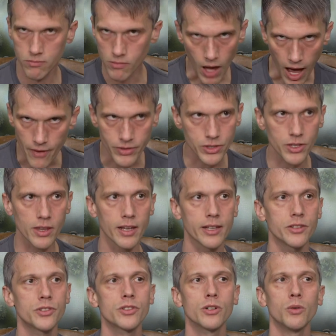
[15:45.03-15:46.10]
obviously they
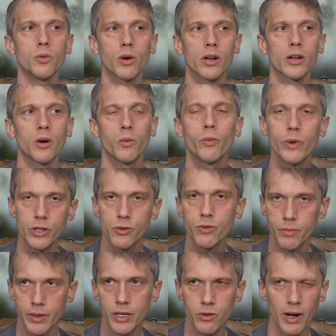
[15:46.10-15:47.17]
could still work, which
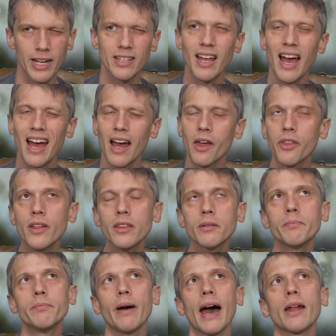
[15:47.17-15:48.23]
would be great. I think the
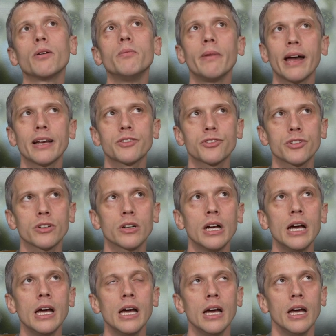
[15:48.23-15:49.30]
Battle Master
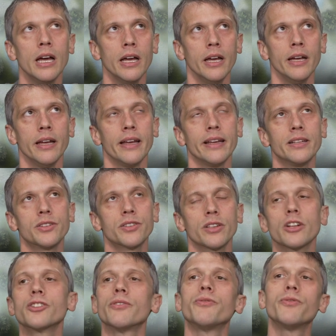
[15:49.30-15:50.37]
is
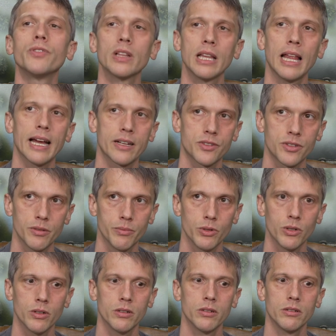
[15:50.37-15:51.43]
such a
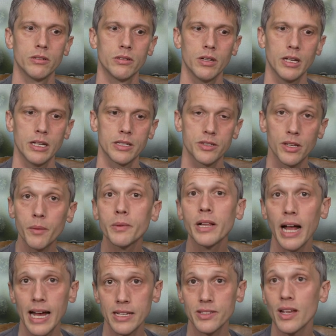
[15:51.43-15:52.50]
flexible
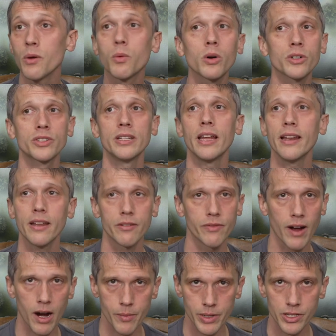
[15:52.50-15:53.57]
subclass. It works in any
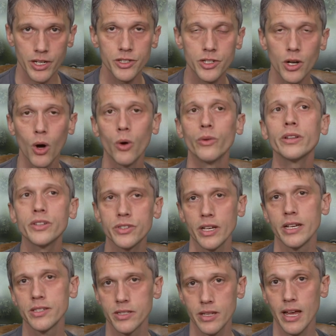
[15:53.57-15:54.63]
environment because it only
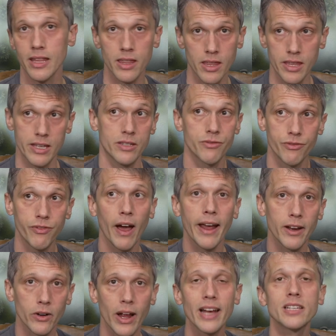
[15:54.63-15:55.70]
says that this
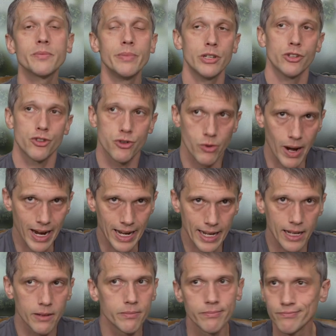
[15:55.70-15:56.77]
fighter has been
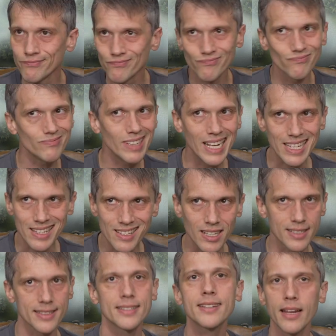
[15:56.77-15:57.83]
training. It
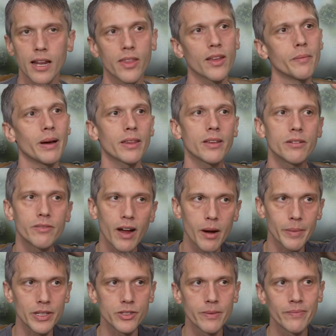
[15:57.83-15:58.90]
doesn't say anything about the
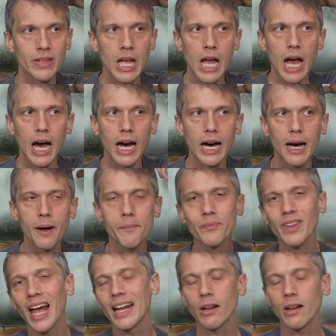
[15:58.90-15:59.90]
environment. I